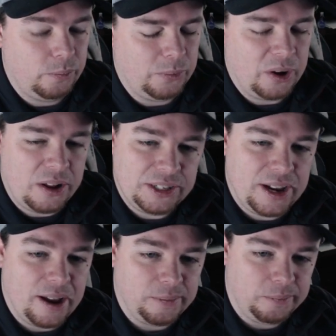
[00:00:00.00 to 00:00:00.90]
we're all
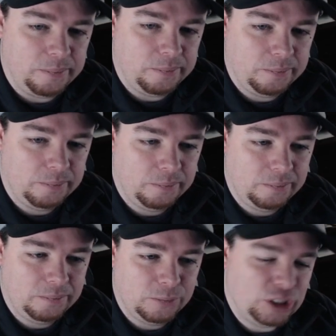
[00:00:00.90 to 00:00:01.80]
set.
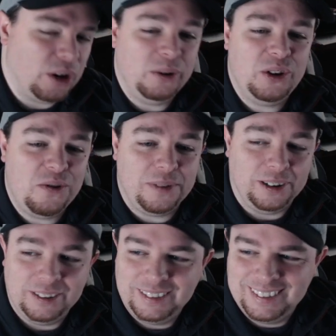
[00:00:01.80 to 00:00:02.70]
Show's over.